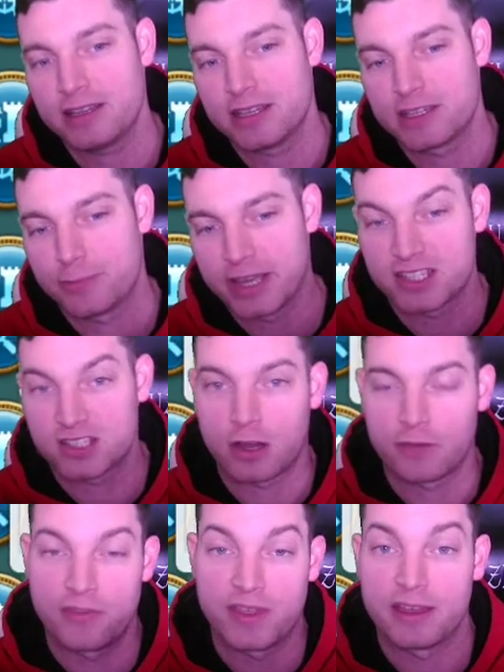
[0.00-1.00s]
It's based off
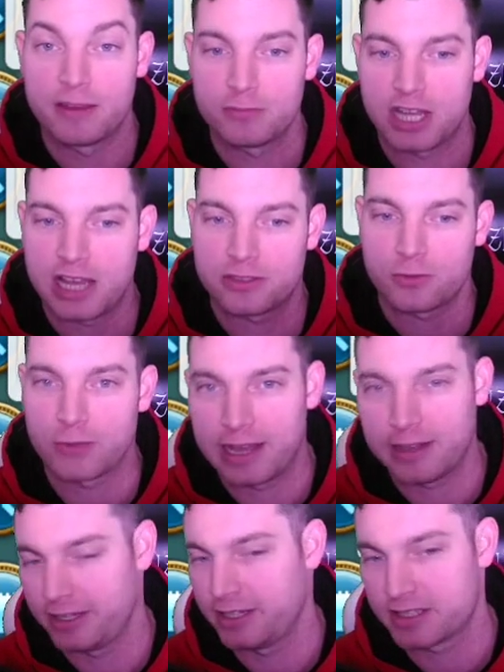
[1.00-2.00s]
them, not the
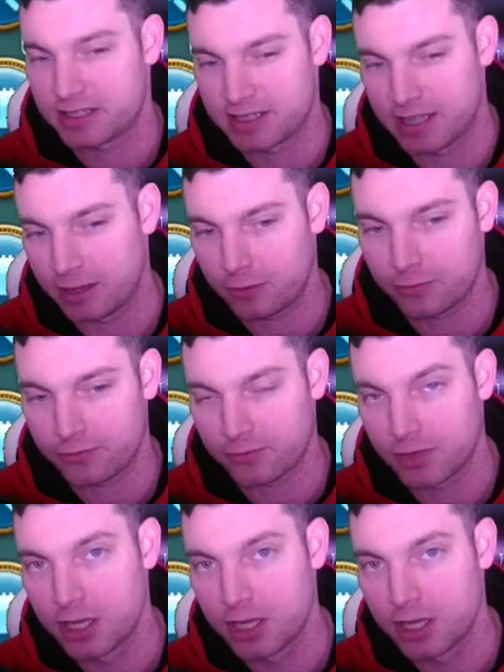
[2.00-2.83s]
rally itself.